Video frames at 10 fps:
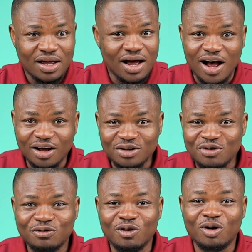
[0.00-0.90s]
how do
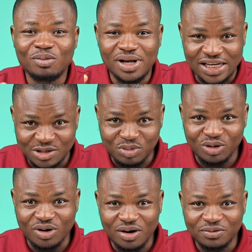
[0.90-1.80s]
you form its
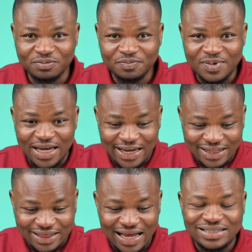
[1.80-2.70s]
plural?
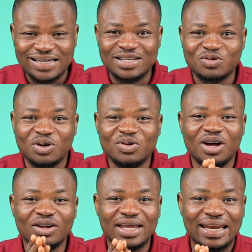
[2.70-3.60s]
And that is what we
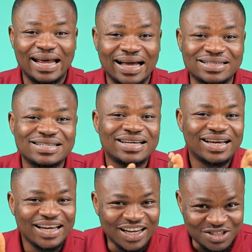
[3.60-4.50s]
are looking at
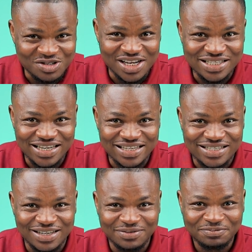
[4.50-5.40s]
in today's
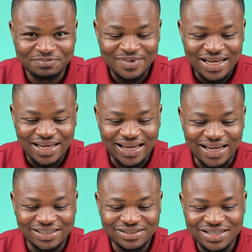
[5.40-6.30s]
lesson.
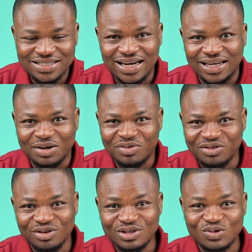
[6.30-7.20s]
And just like the
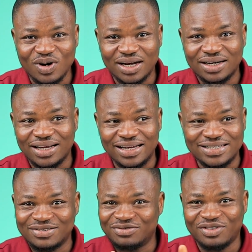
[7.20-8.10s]
previous one,
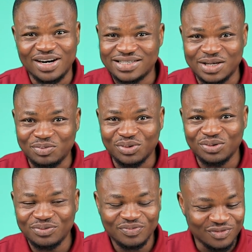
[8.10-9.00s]
it's very
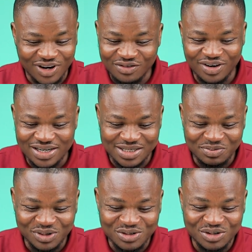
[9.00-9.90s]
simple, very
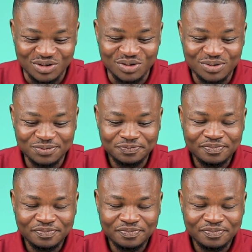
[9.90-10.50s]
simple to do.